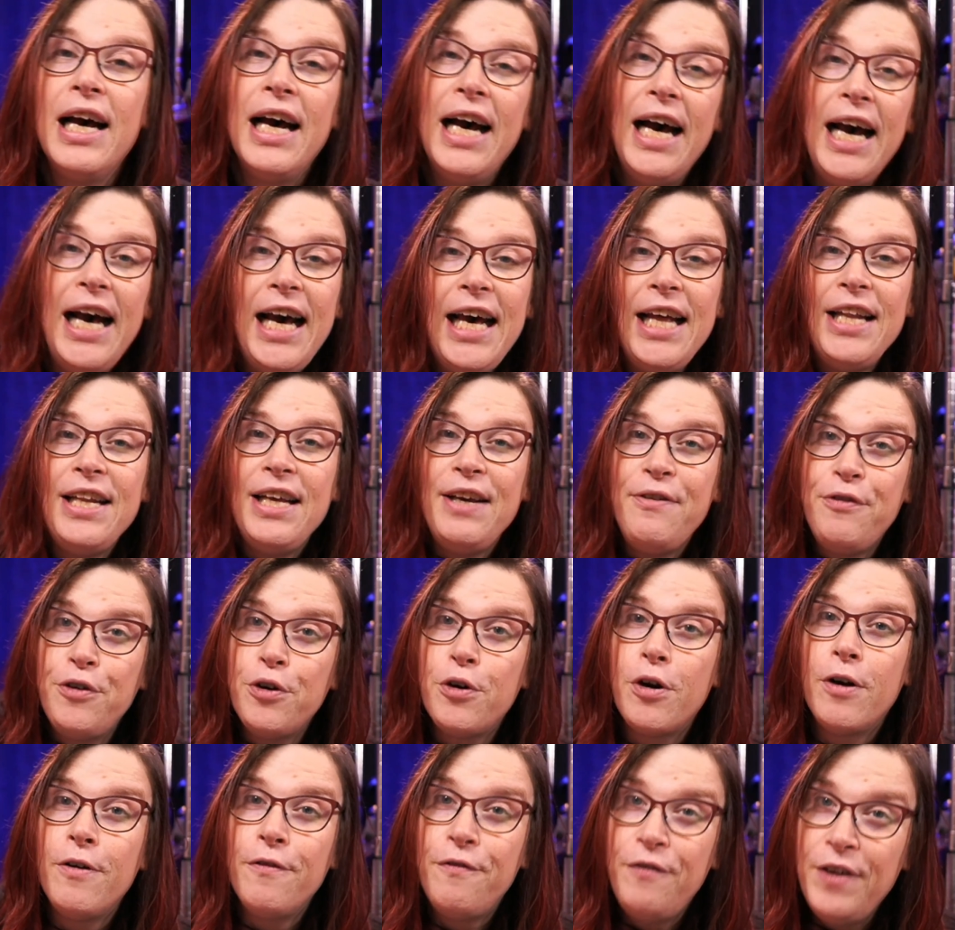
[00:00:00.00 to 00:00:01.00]
And if
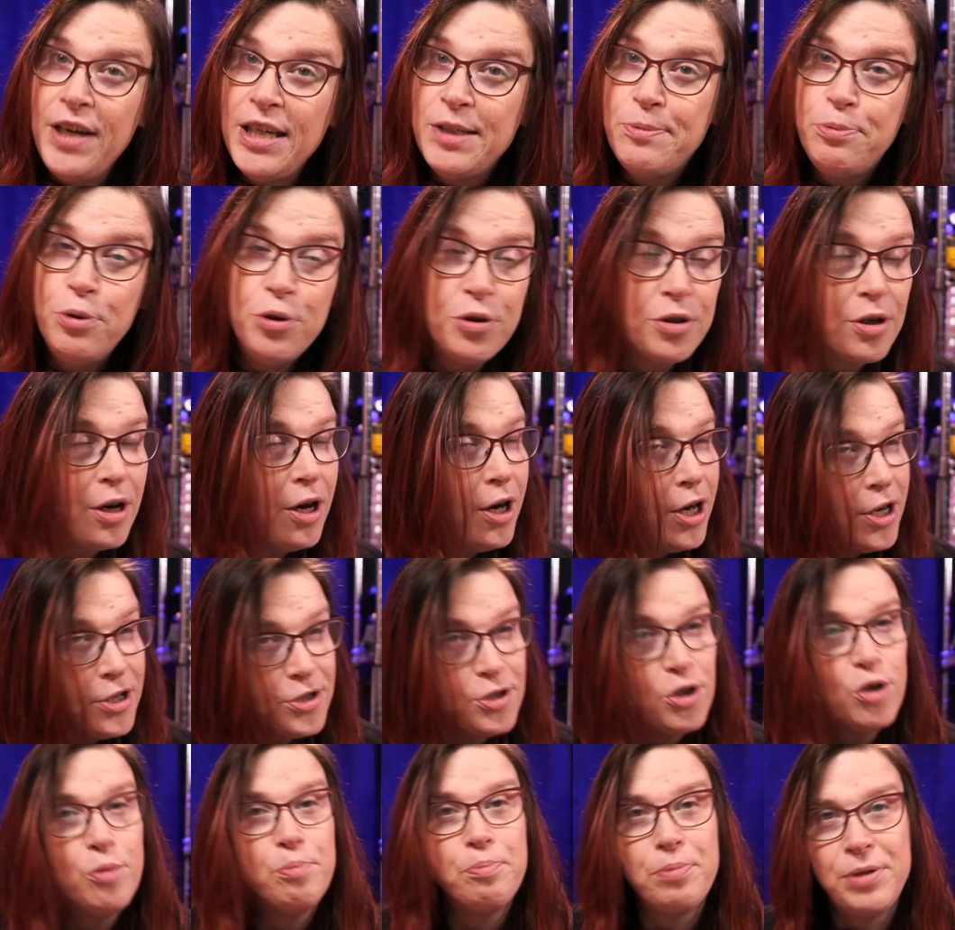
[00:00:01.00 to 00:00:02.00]
you're on Facebook,
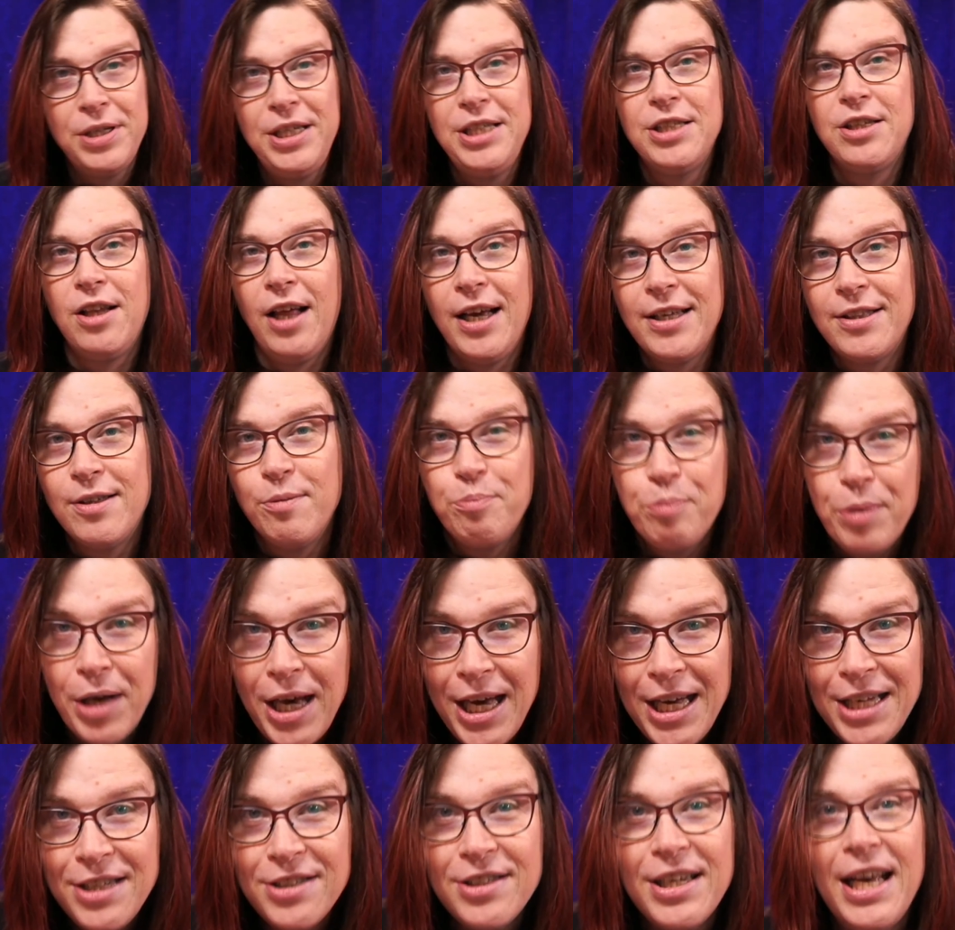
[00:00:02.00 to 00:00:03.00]
also please like the
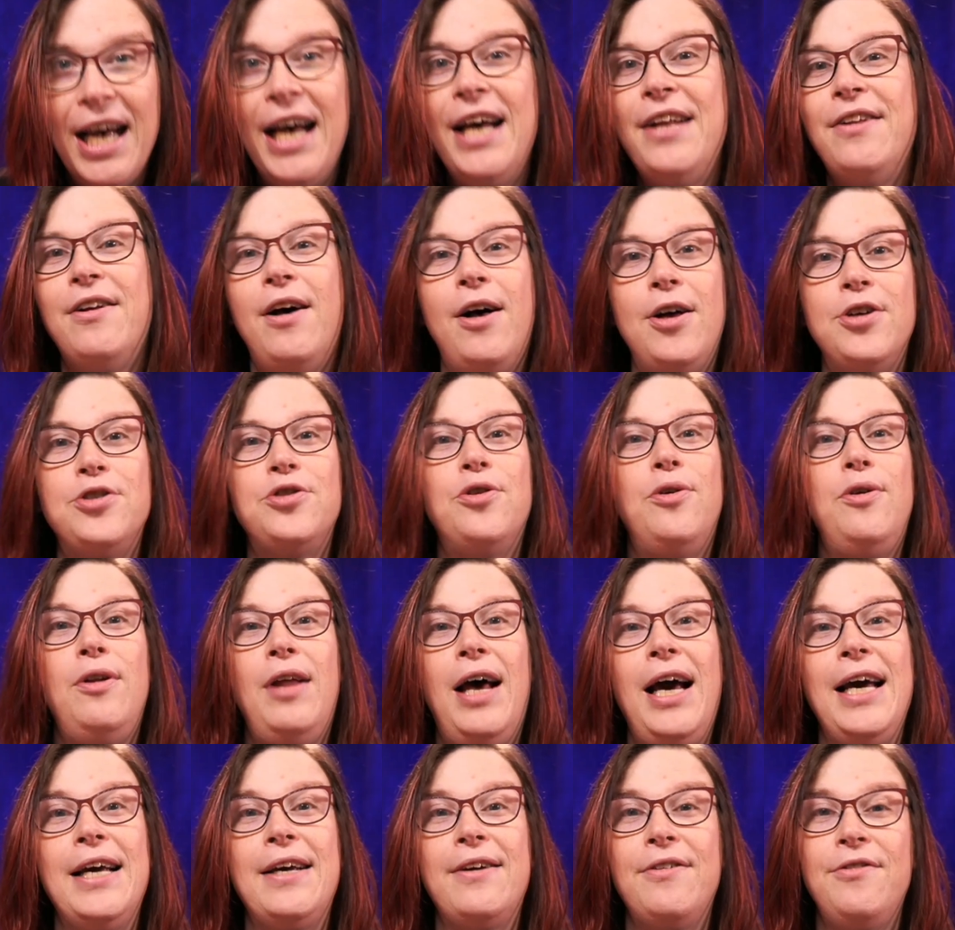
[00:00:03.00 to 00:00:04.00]
page and also
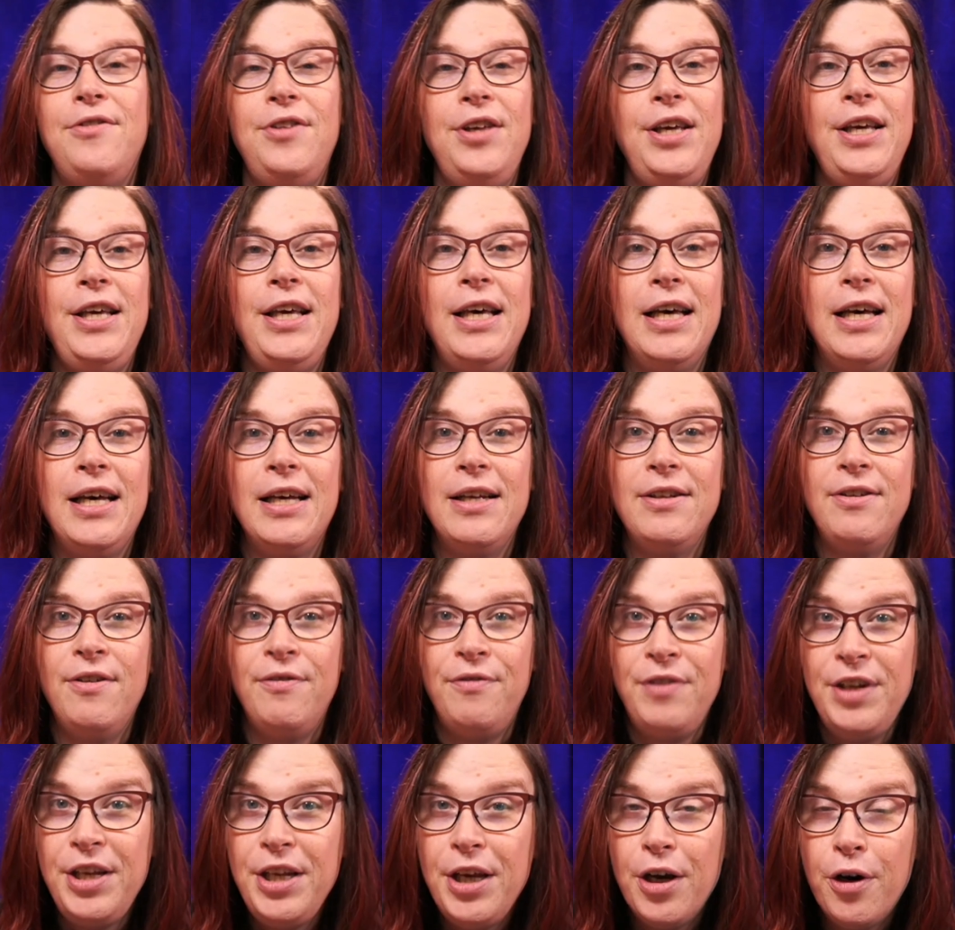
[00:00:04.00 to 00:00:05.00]
like the
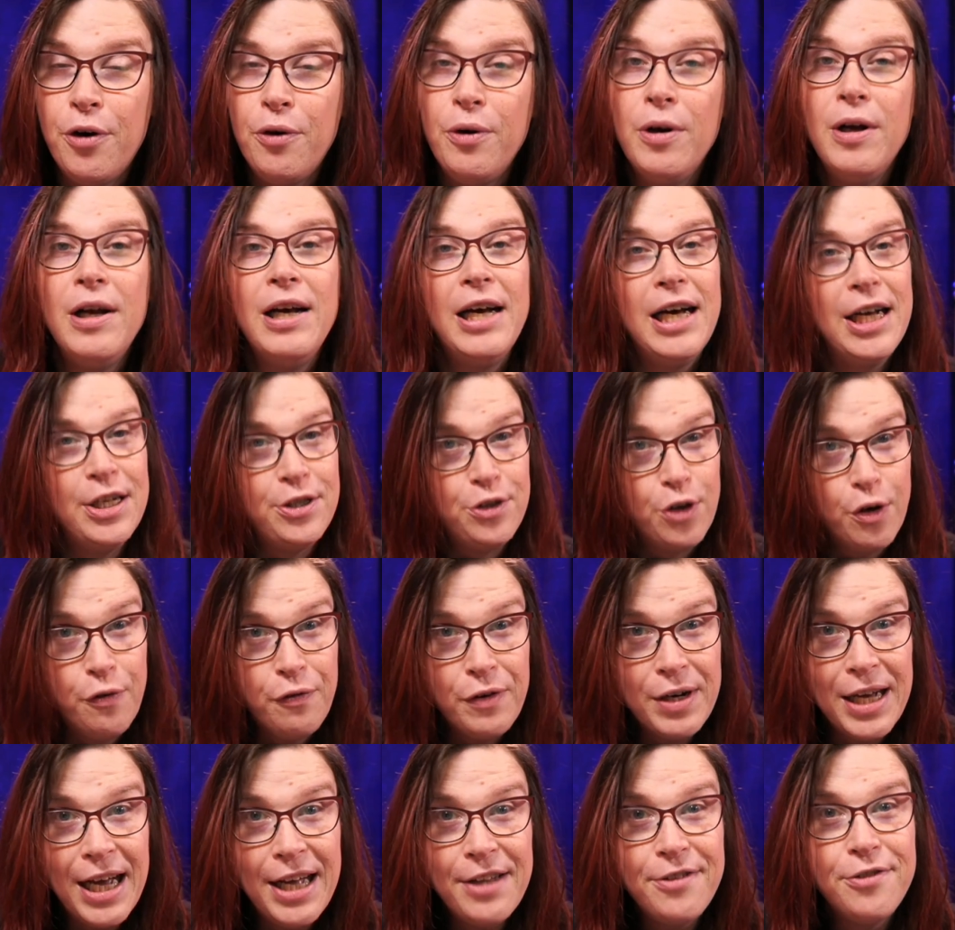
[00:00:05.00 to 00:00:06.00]
video. And don't
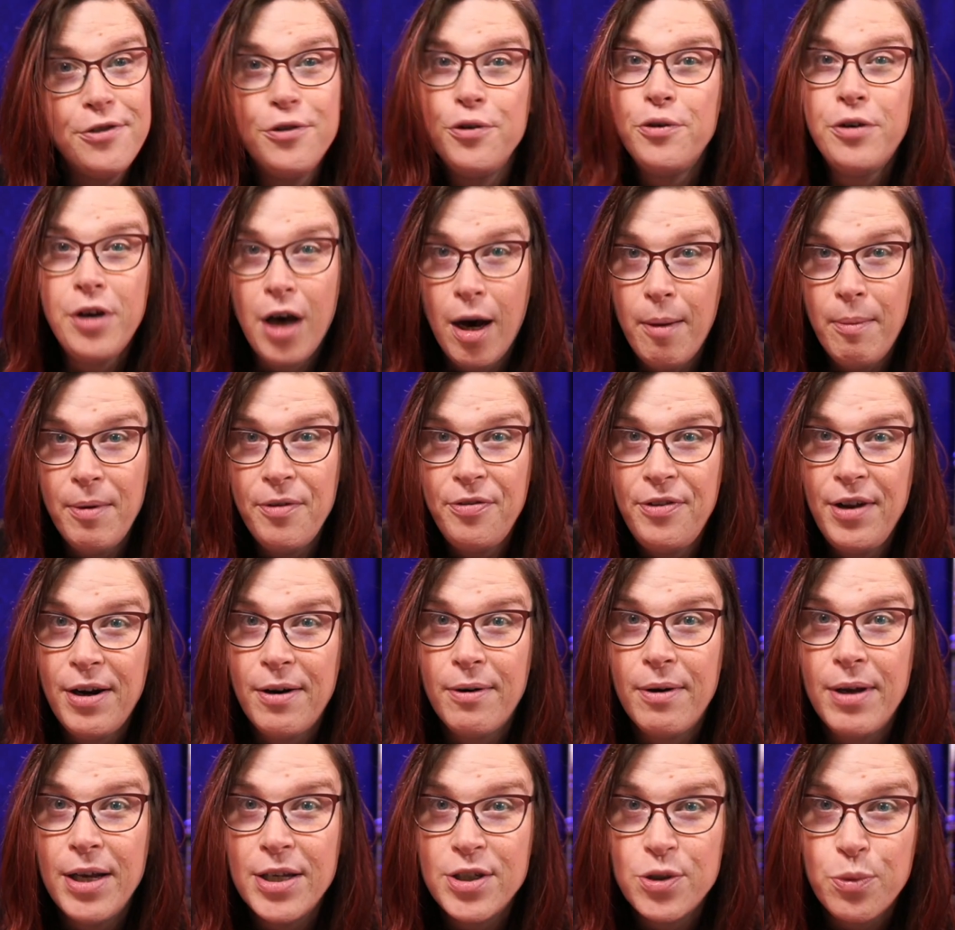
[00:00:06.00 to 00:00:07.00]
forget to comment
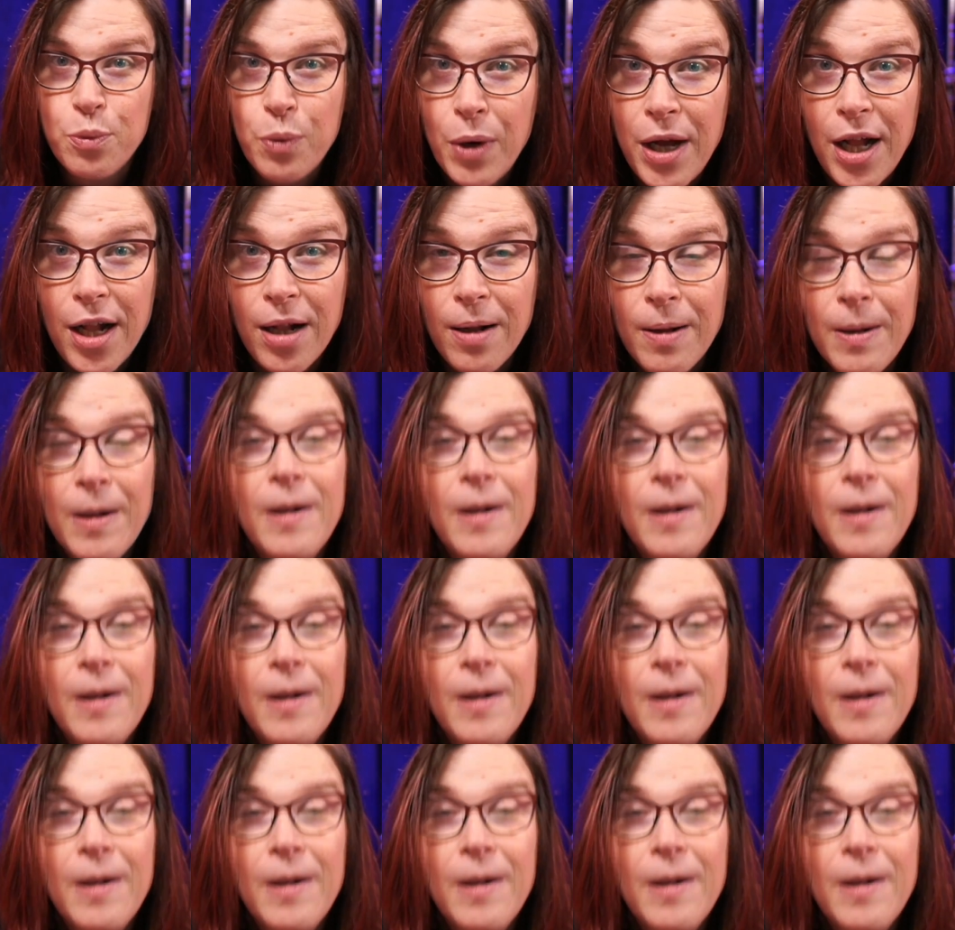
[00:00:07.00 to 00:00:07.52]
there as well.